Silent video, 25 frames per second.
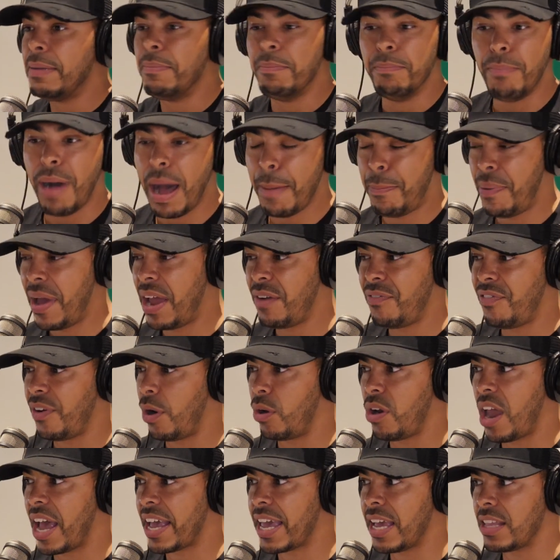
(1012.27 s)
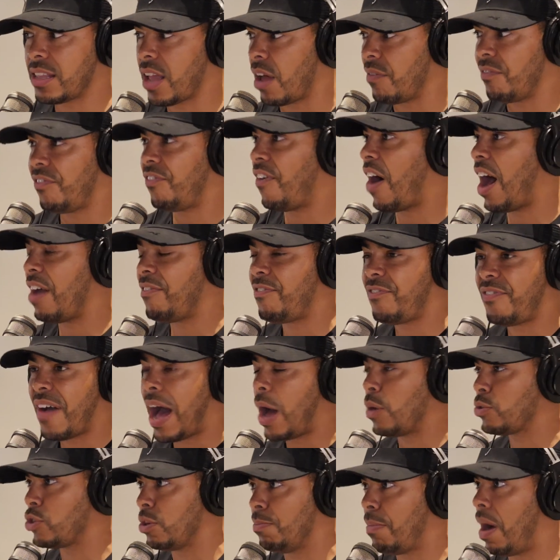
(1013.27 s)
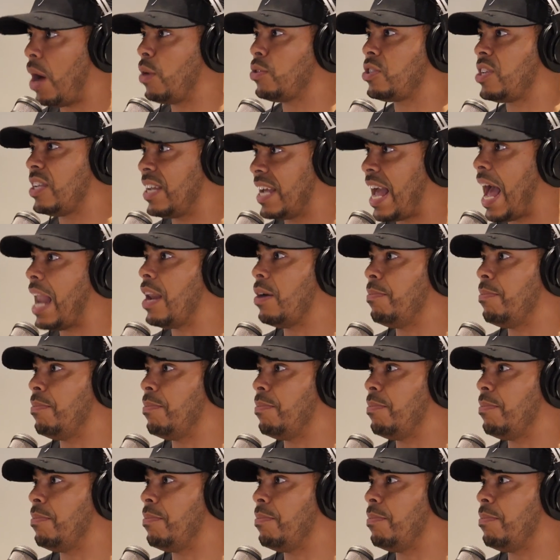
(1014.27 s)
My ped felt like it done 5,000 miles to the gallon.